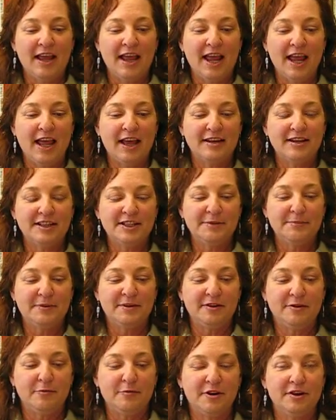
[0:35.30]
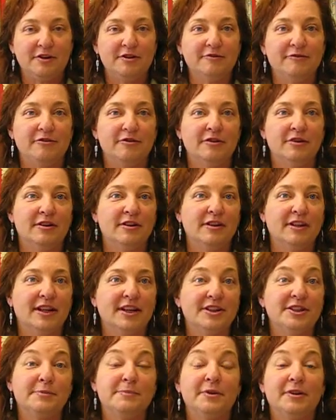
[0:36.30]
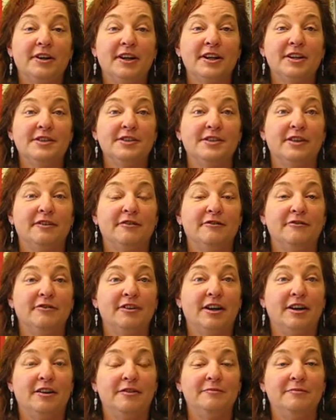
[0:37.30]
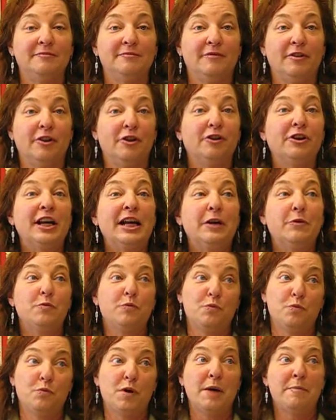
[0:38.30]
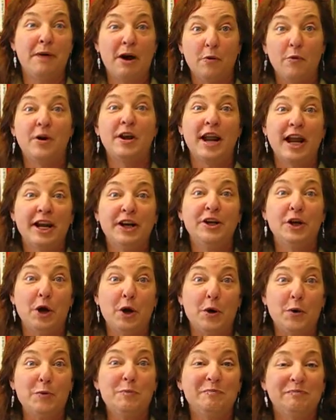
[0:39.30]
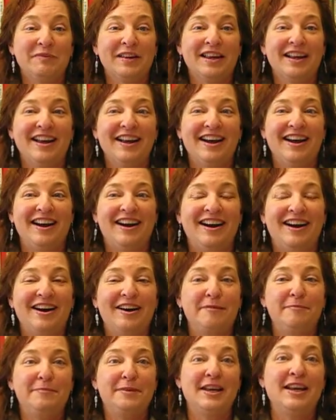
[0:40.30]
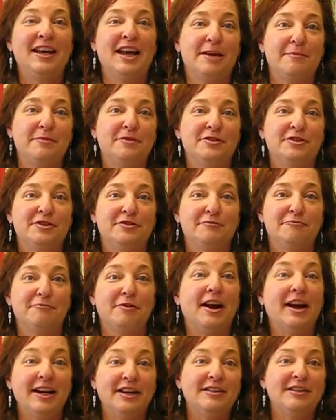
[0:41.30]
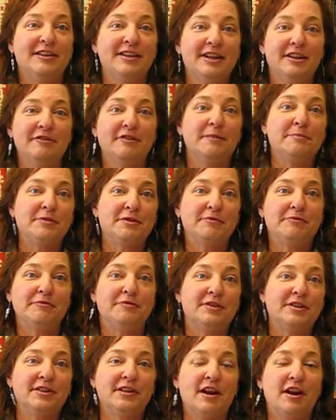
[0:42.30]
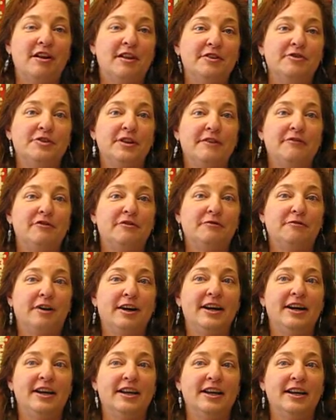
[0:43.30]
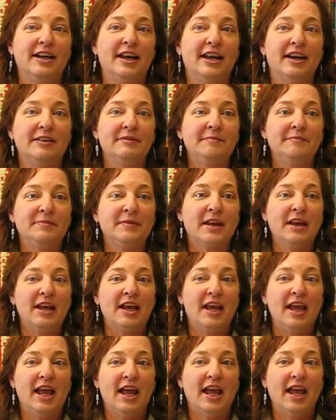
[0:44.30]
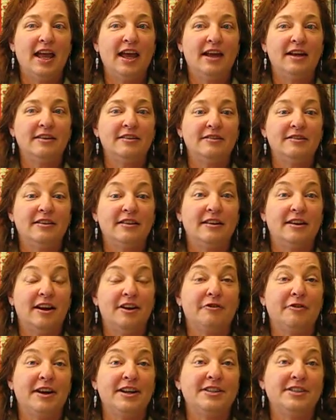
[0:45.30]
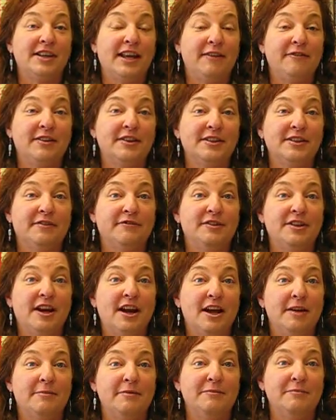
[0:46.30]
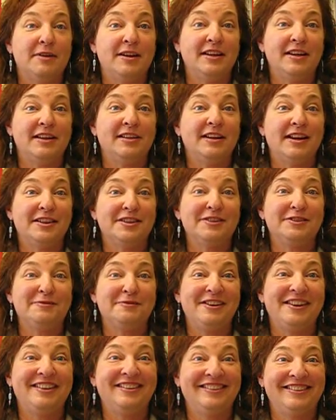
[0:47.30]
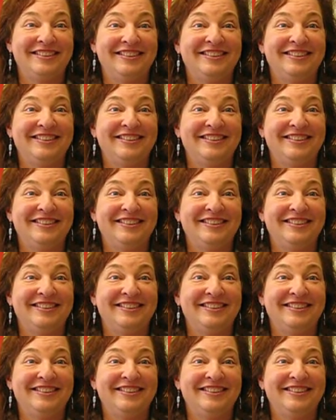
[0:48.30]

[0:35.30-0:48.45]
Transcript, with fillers: And it's been a wonderful experience of learning about what I know, being able to write, to gear up to college level writing again, and a great savings of time and money as well.